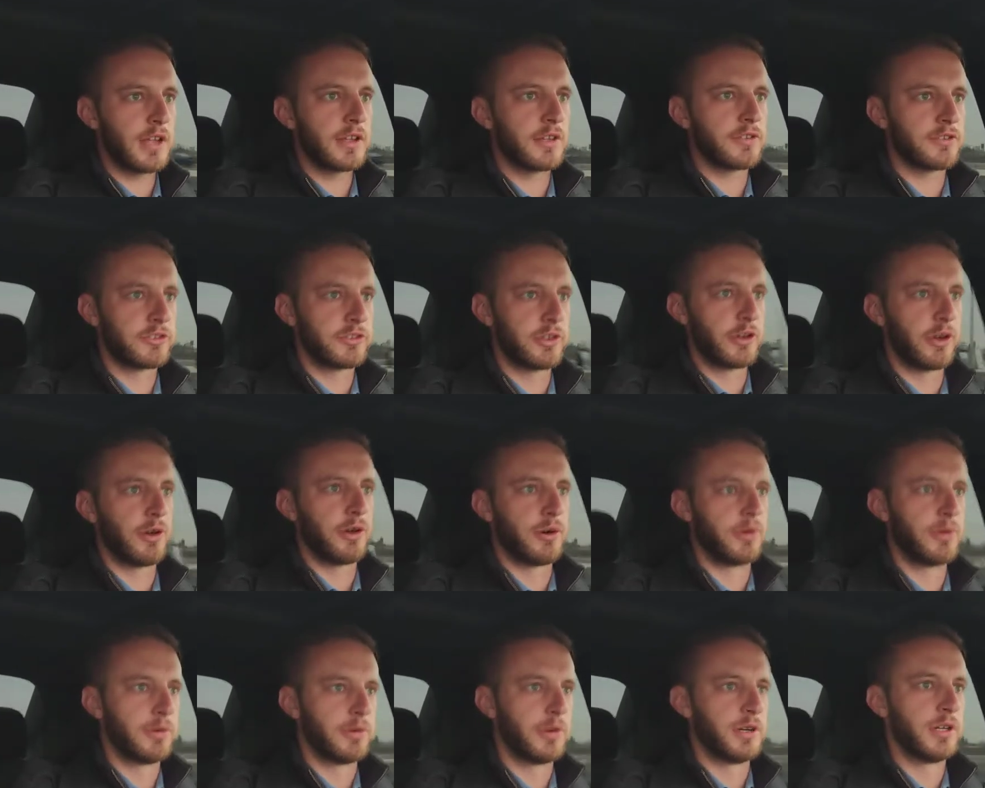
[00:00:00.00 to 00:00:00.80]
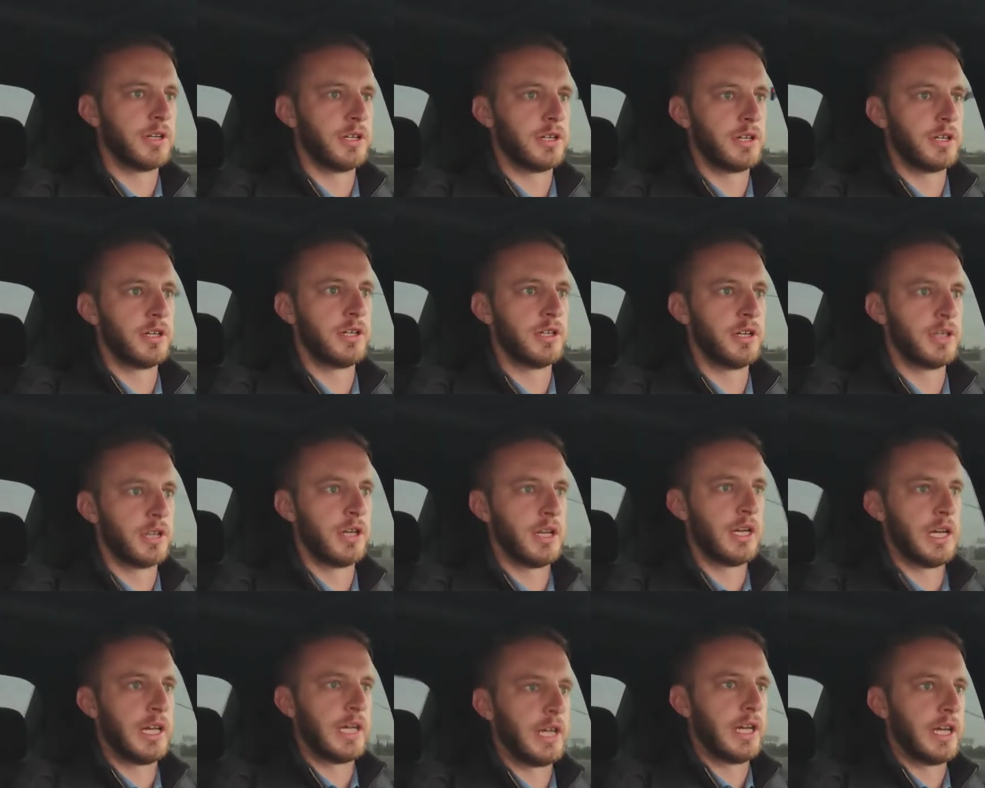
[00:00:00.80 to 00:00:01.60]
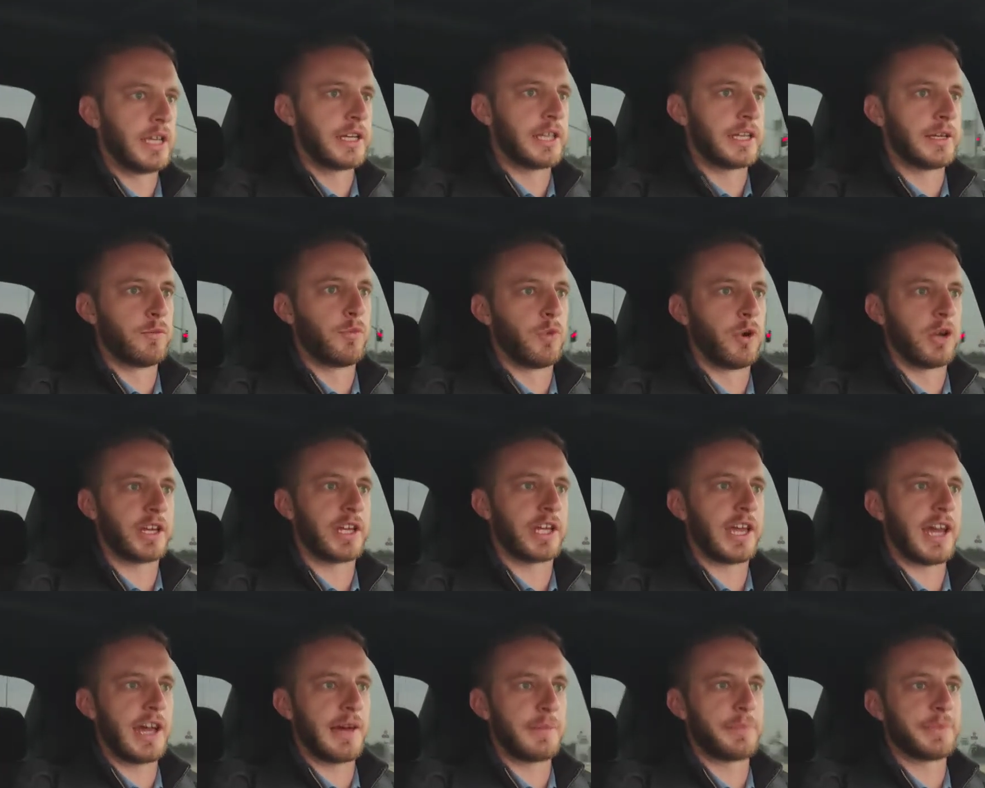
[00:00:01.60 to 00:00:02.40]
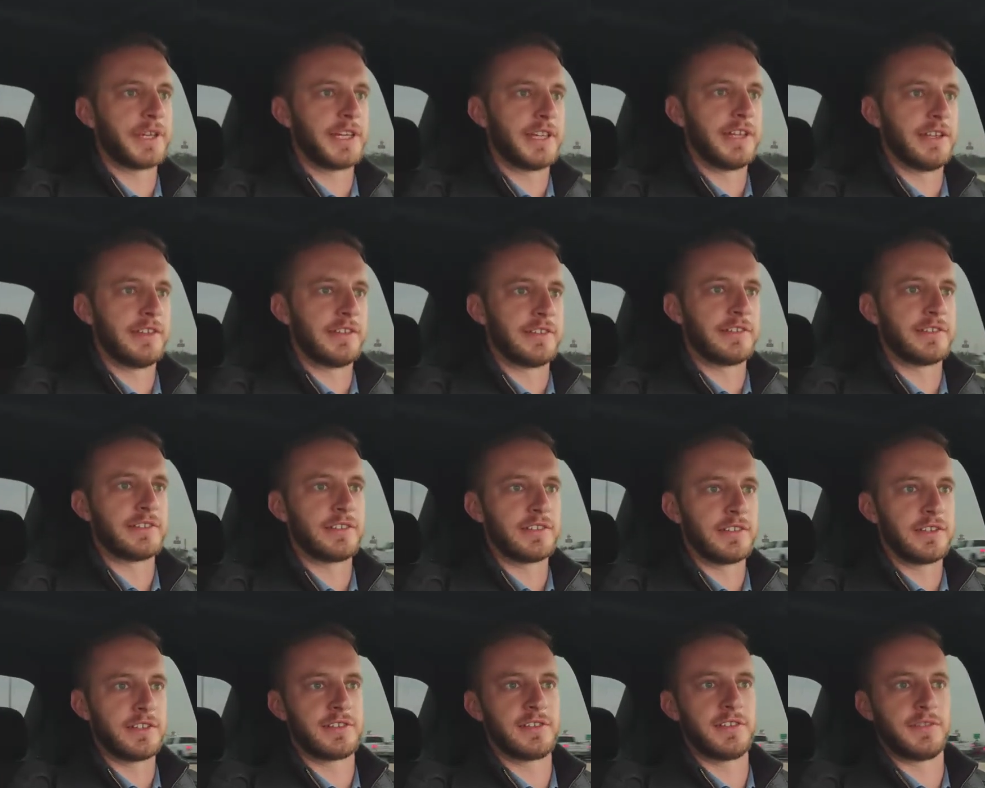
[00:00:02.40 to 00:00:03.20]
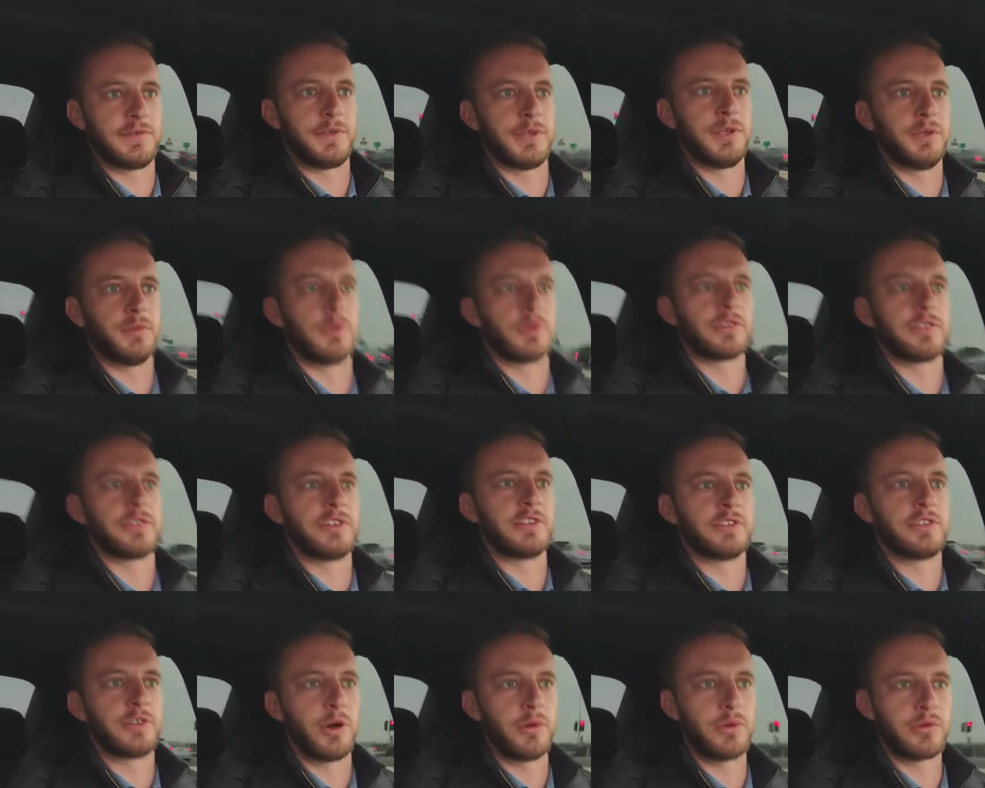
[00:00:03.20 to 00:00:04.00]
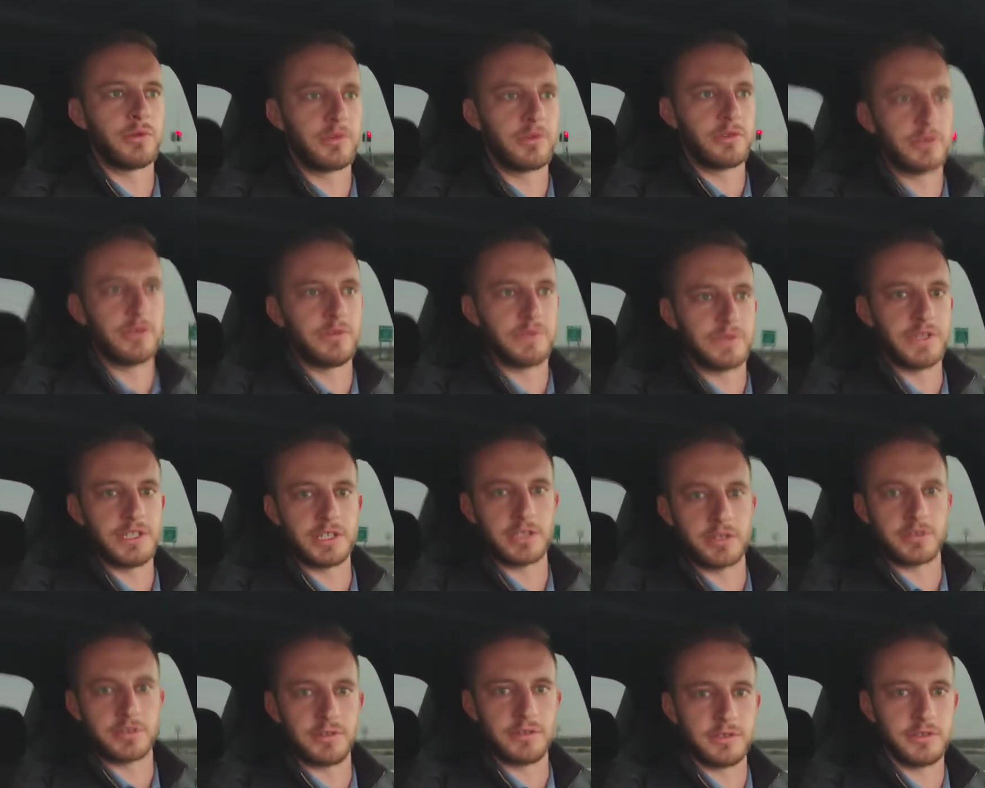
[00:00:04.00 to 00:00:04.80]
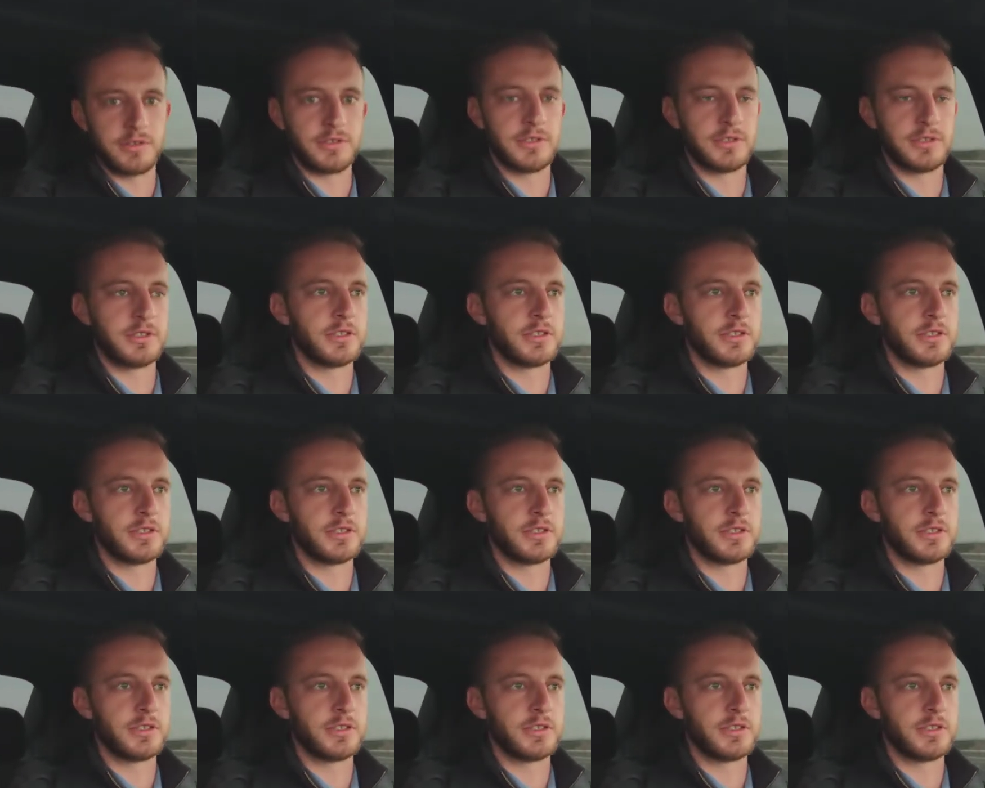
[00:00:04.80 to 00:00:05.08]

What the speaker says: So what Gap is if you were to total your vehicle,